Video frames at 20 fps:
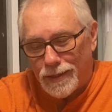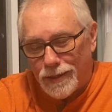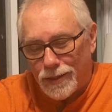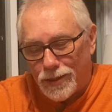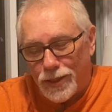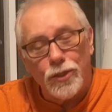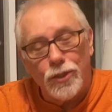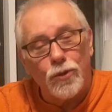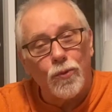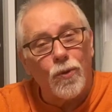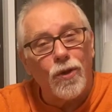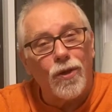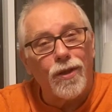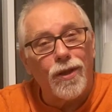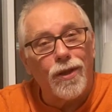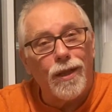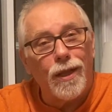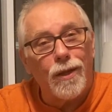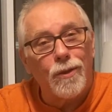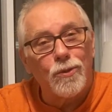Since we're going
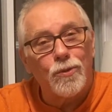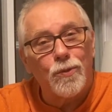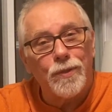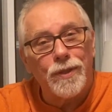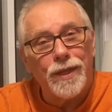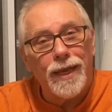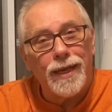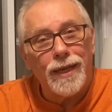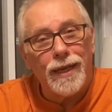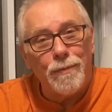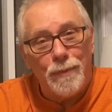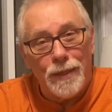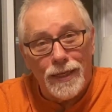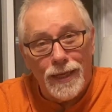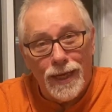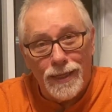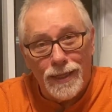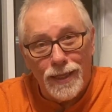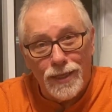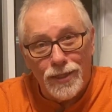to close with that, let me
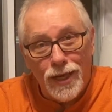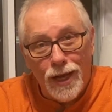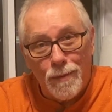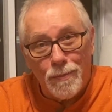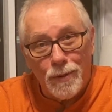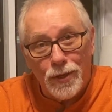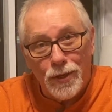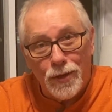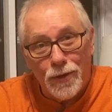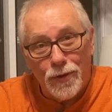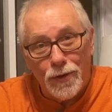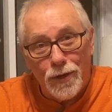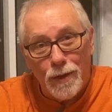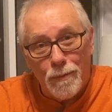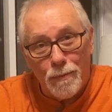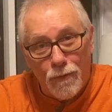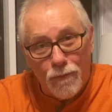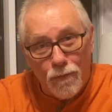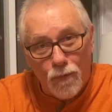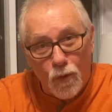take this opportunity
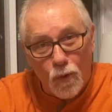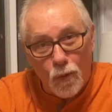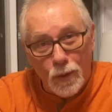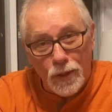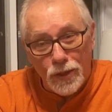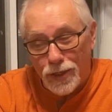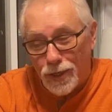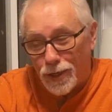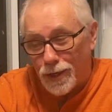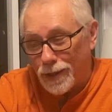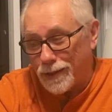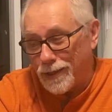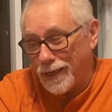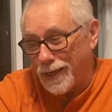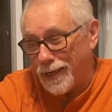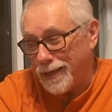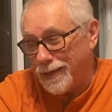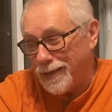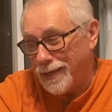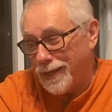before we start
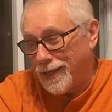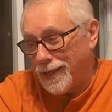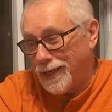that